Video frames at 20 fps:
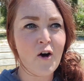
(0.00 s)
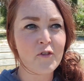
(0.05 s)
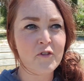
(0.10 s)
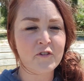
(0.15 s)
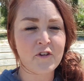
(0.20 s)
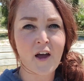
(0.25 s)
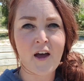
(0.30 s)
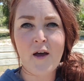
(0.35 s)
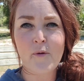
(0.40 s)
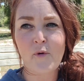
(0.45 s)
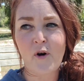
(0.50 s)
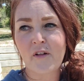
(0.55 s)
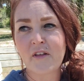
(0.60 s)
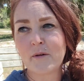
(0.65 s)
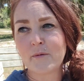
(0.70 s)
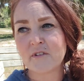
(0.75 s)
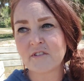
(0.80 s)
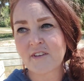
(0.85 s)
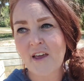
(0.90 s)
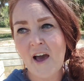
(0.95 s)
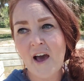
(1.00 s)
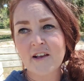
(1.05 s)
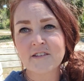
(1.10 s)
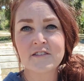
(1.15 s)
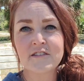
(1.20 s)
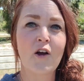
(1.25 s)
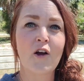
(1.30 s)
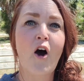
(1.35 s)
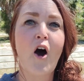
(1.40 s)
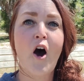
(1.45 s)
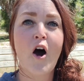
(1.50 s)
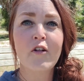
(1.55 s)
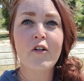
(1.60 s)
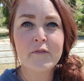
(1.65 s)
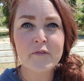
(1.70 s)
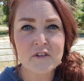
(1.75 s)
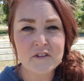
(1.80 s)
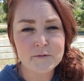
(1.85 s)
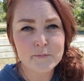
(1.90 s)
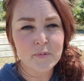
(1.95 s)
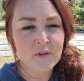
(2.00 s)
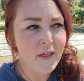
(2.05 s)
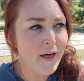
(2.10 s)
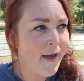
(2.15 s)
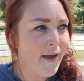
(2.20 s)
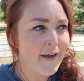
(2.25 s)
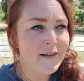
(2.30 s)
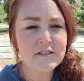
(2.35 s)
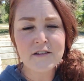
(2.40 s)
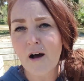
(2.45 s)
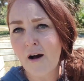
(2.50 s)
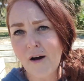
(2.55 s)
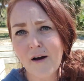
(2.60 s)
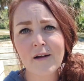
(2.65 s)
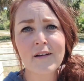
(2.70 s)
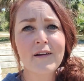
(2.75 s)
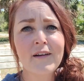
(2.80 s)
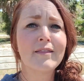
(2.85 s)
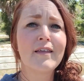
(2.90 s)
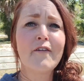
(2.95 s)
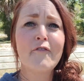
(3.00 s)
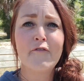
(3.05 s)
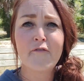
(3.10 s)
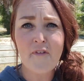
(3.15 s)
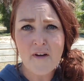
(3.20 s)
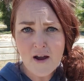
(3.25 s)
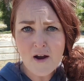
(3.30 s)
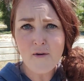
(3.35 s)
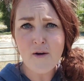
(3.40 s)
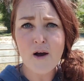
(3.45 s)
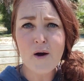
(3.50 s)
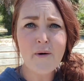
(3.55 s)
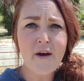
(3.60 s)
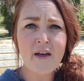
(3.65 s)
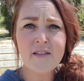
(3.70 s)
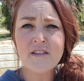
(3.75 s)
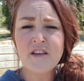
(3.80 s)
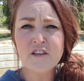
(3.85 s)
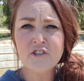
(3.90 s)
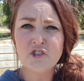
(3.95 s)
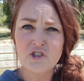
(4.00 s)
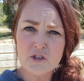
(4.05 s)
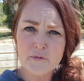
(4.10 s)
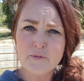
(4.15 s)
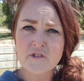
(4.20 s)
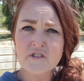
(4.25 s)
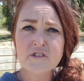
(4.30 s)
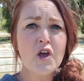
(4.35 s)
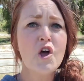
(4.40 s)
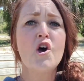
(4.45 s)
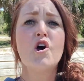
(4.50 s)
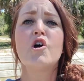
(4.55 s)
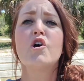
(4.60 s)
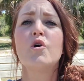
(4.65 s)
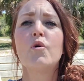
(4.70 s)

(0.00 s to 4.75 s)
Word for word: all the time while He was casting all of these plagues on the Pharaoh and the Egyptians